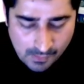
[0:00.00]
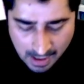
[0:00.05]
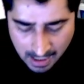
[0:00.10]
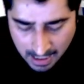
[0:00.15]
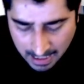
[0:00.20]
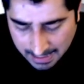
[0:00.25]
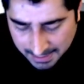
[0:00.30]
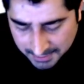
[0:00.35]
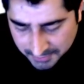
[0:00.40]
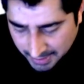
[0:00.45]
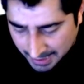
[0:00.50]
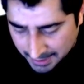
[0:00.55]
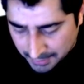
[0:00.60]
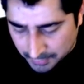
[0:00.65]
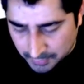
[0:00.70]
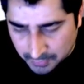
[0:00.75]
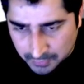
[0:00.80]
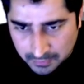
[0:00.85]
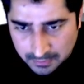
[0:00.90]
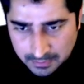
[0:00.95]
I'll try to
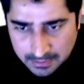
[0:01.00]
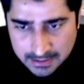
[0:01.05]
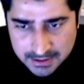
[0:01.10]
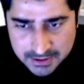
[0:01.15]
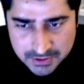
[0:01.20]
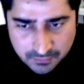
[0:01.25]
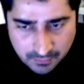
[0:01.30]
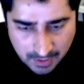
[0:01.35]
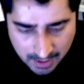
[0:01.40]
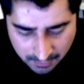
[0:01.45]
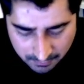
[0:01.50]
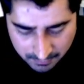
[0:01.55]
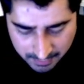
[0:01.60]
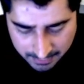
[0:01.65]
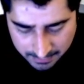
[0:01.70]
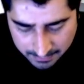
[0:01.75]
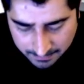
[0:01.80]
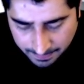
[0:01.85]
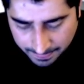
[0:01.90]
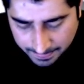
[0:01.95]
do list 1,
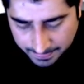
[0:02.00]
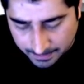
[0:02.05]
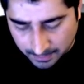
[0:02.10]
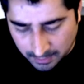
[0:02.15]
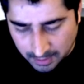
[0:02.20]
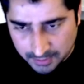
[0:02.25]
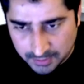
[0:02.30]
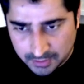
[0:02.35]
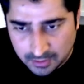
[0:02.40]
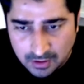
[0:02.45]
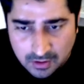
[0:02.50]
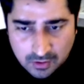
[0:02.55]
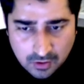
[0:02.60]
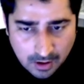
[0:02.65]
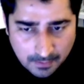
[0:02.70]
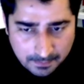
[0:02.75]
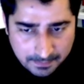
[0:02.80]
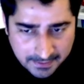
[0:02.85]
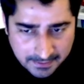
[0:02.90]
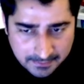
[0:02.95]
1 dot
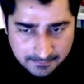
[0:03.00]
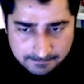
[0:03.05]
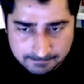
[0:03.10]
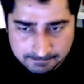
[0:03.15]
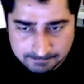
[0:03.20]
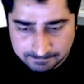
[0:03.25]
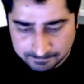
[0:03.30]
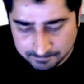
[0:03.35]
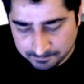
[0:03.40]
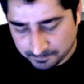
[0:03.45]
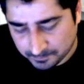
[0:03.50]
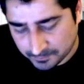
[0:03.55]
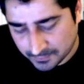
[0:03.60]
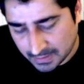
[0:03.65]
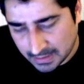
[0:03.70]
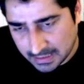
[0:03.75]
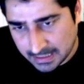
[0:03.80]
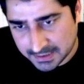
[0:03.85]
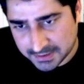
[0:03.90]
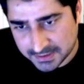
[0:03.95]
copy,
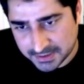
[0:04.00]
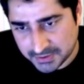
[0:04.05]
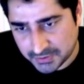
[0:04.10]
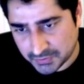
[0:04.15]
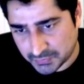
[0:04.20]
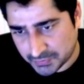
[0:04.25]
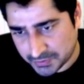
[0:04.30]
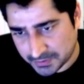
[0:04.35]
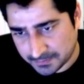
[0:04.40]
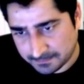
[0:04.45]
execute.